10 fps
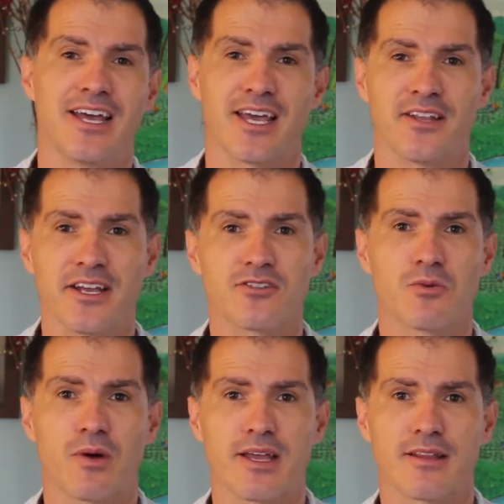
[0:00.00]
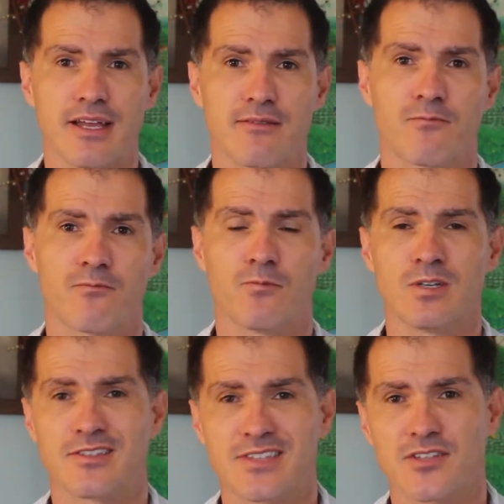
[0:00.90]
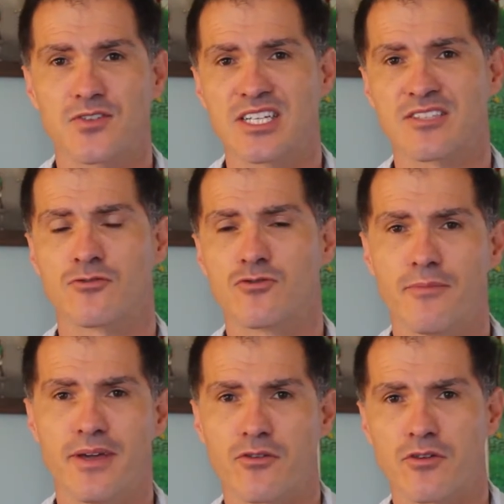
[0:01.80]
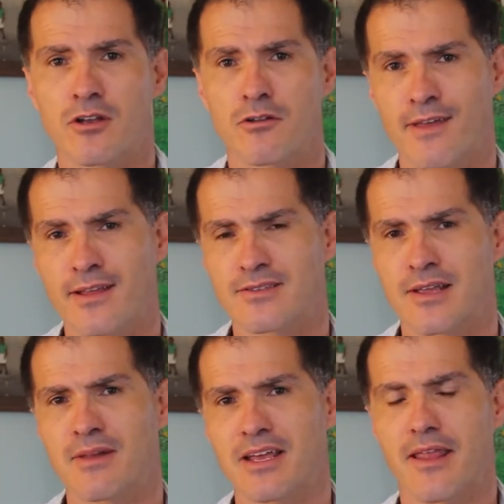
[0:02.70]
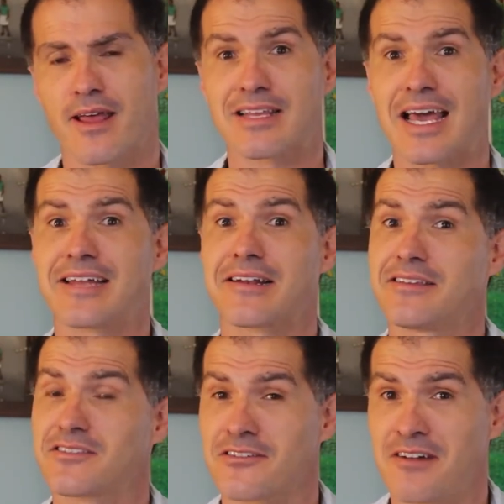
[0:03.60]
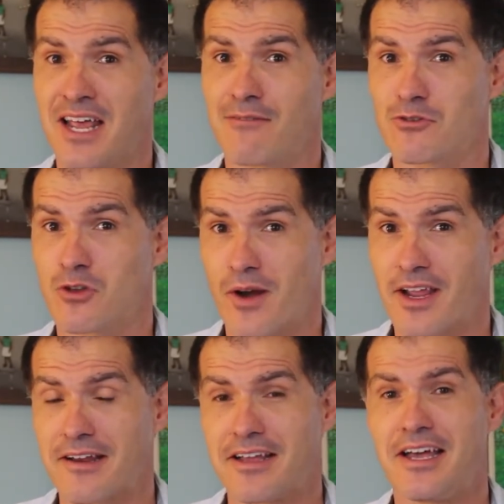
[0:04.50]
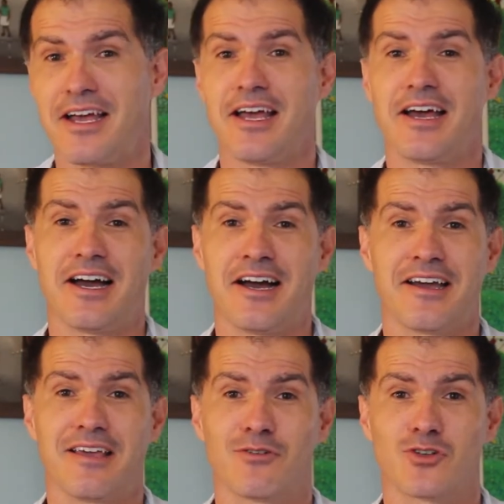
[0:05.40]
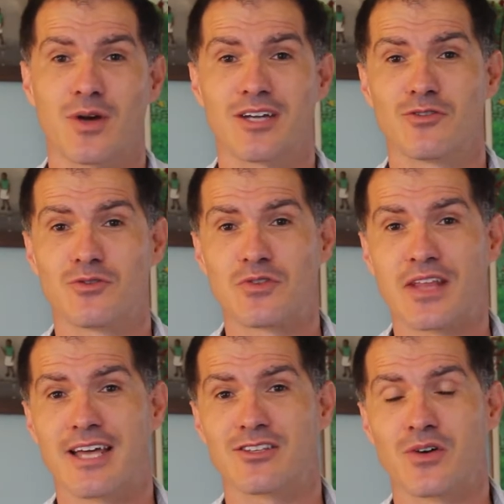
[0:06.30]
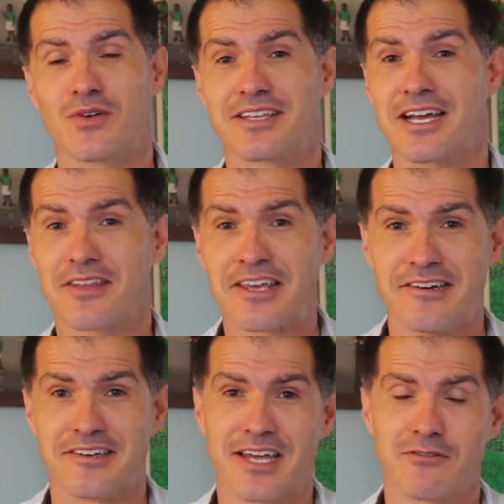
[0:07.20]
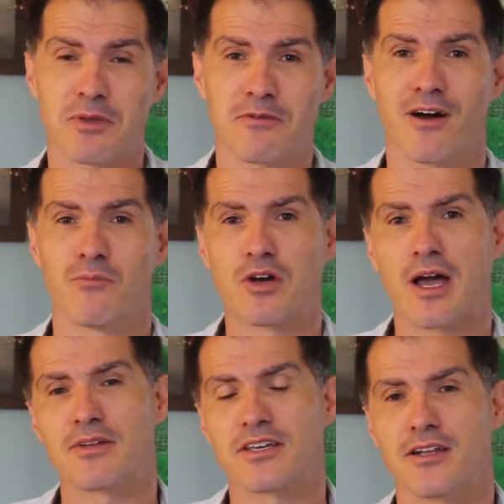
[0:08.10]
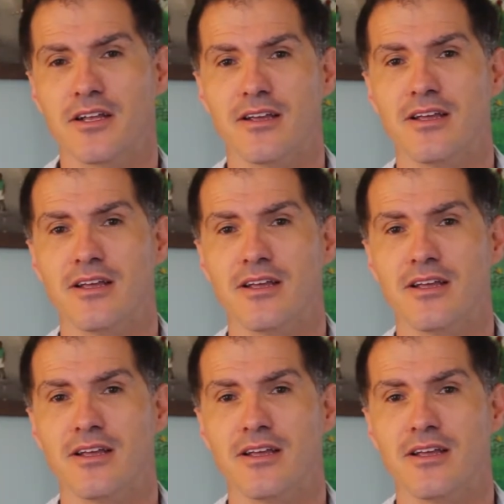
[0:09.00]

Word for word: And there is a way that with a statue that's not too big, you can advance them like that, at least on a level terrain. Uh, if you try to do that going down the hill, that would be far more complicated.